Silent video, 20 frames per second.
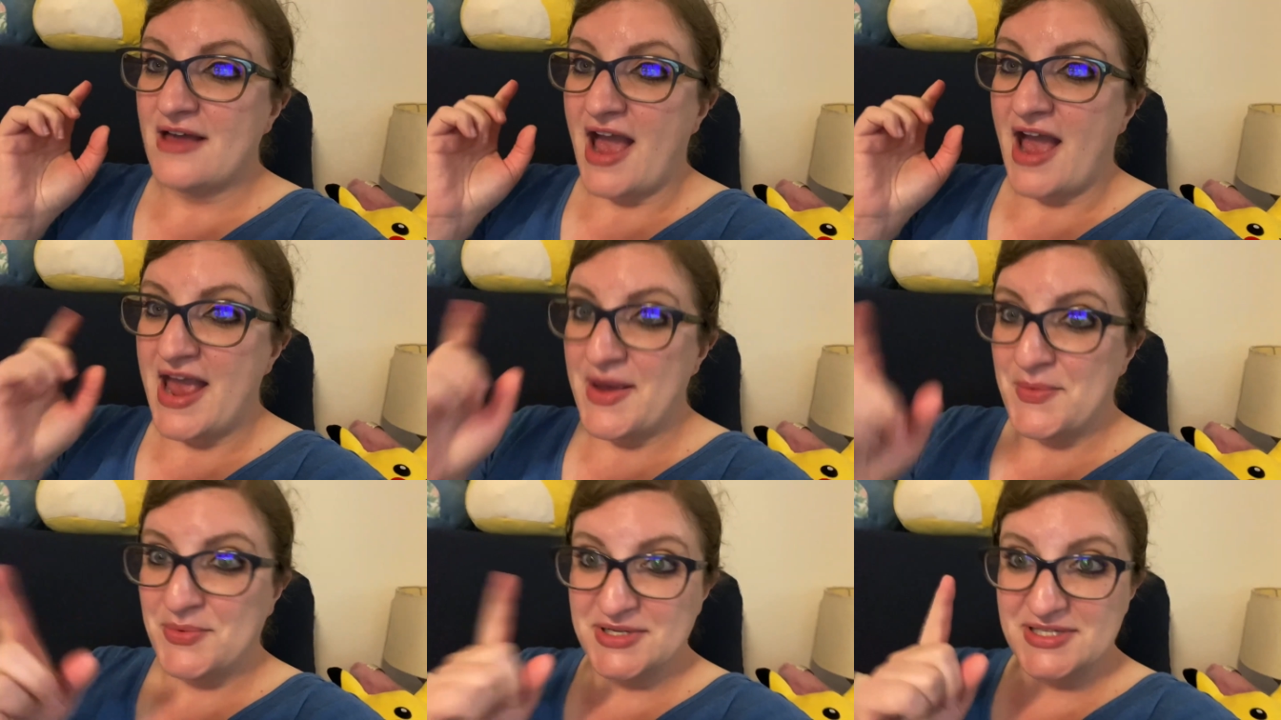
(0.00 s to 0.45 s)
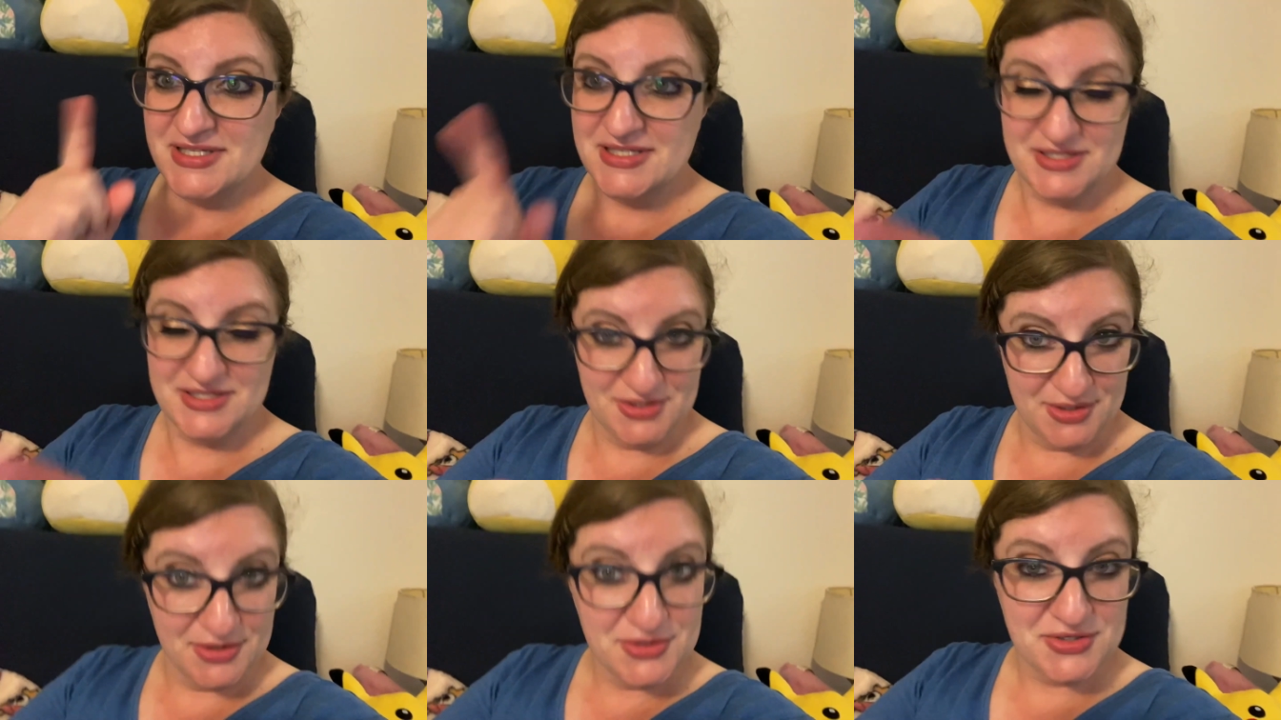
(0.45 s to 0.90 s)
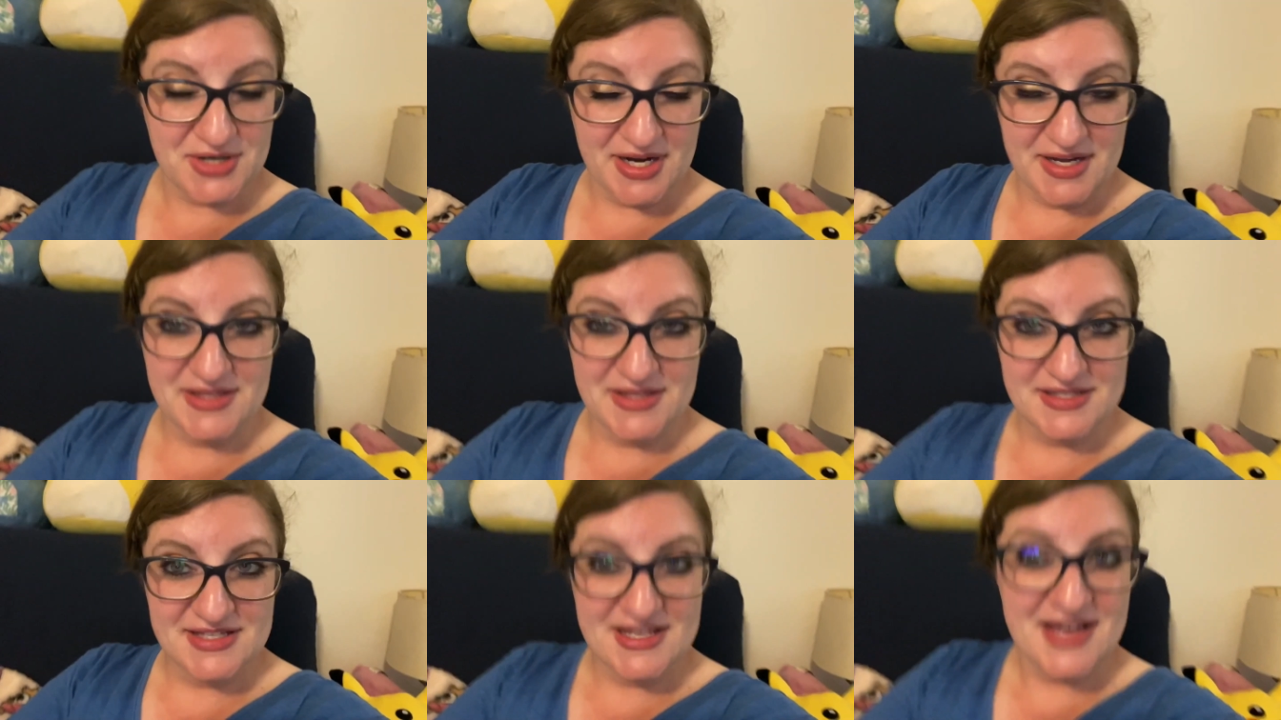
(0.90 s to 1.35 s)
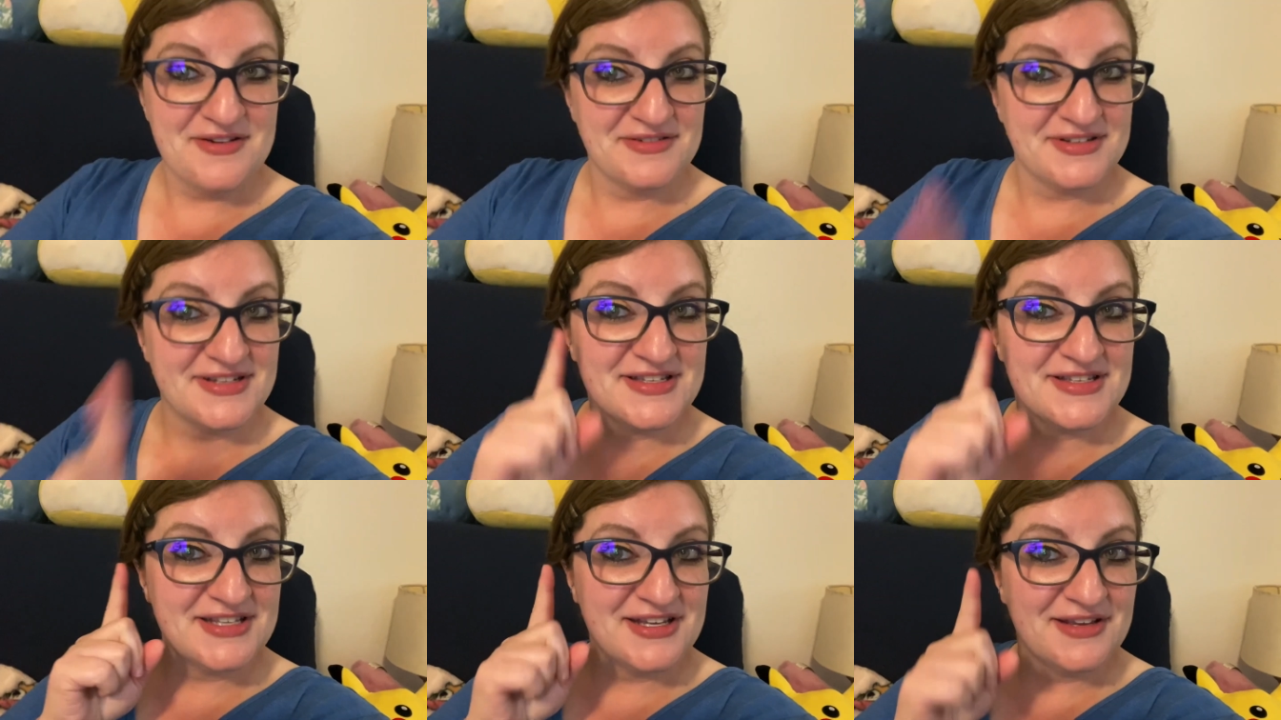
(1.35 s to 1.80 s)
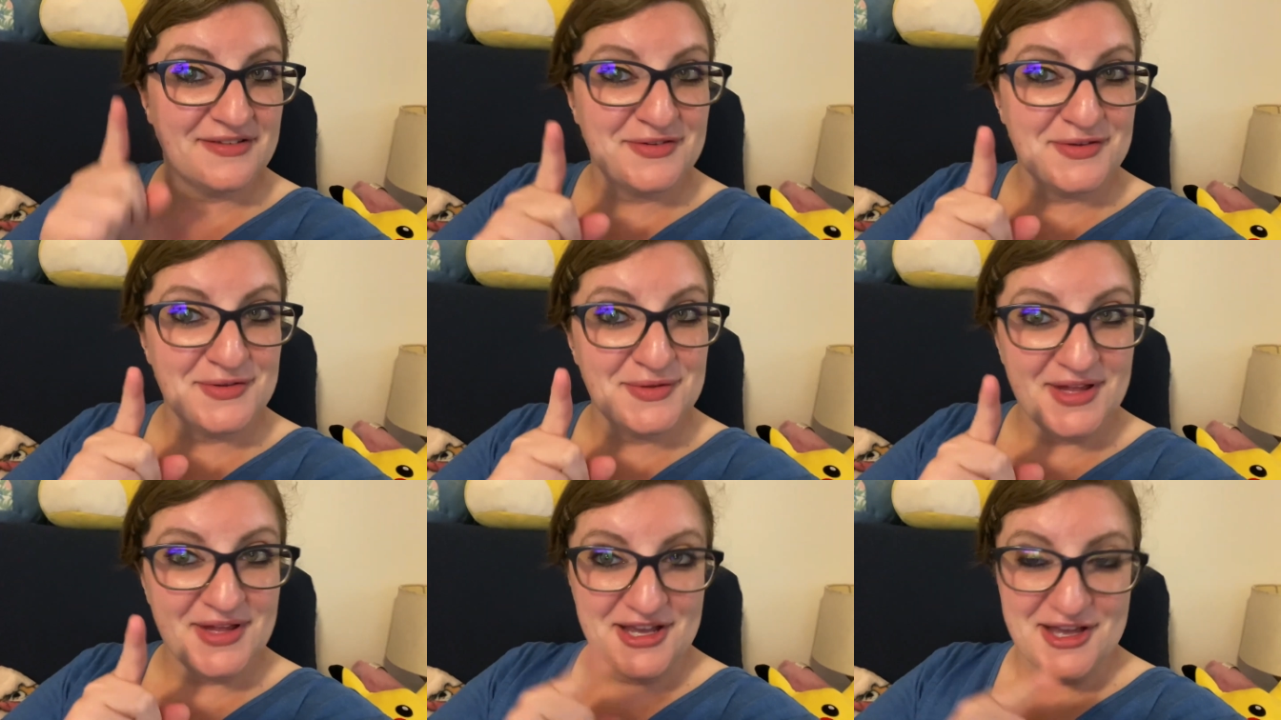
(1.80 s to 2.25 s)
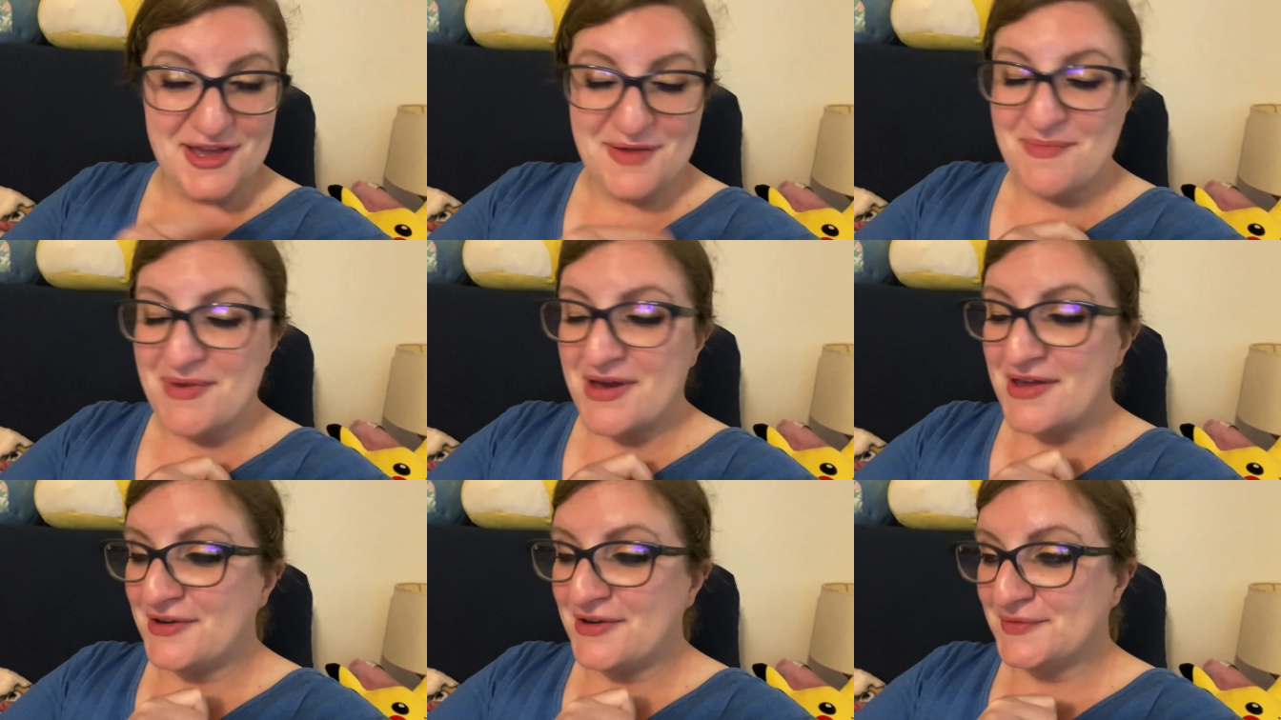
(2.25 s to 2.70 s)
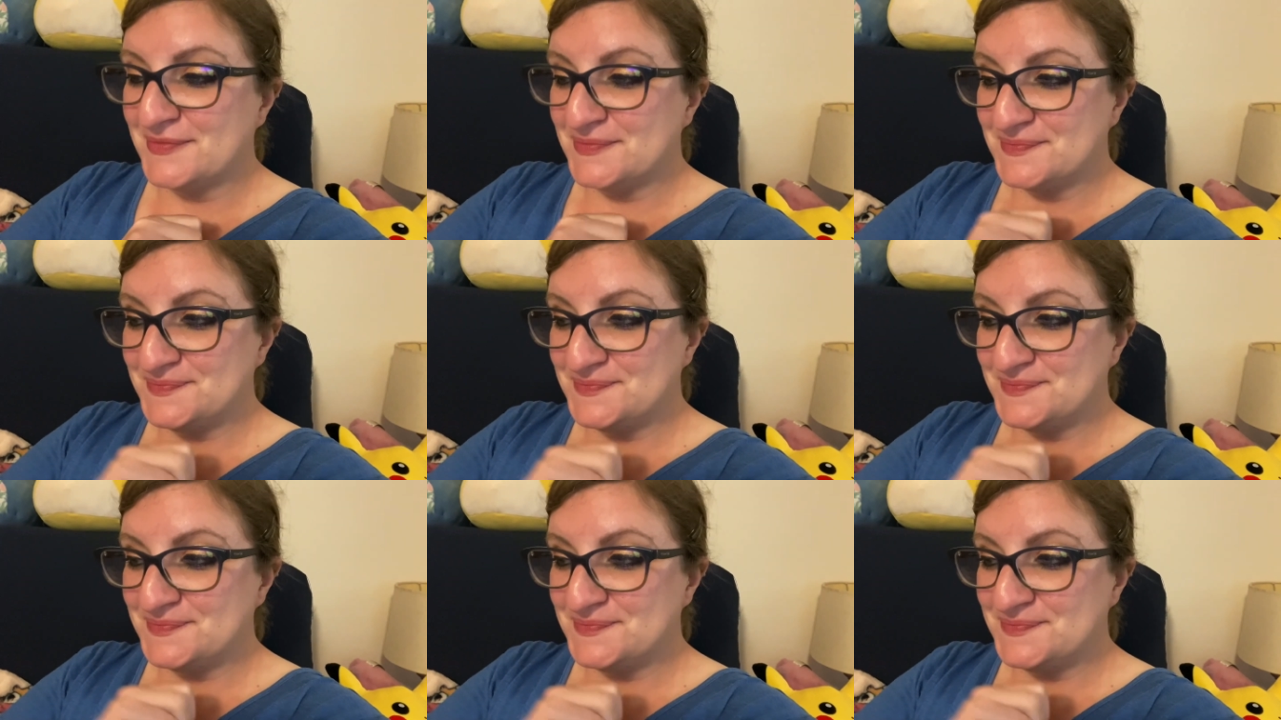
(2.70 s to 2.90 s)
I would still try this out to see if you like it better.